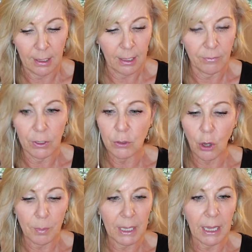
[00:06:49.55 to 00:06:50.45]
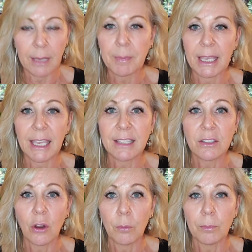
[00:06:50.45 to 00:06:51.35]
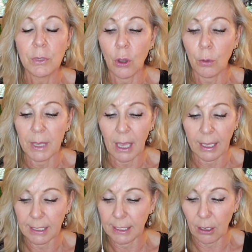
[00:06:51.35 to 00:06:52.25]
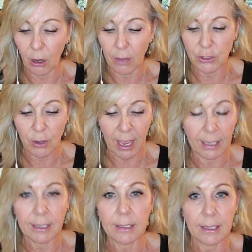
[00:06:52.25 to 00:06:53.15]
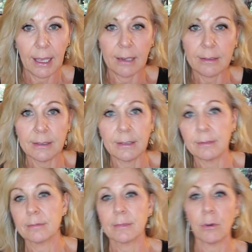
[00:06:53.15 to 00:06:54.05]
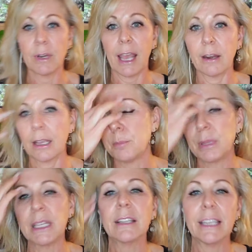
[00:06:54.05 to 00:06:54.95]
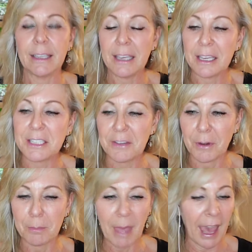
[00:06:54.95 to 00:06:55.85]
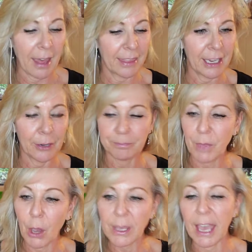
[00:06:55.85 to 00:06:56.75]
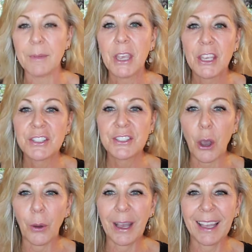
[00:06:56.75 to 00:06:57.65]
if you know me, like my kids know, know me, I can get off track and get, go down a completely different path here. Okay. So,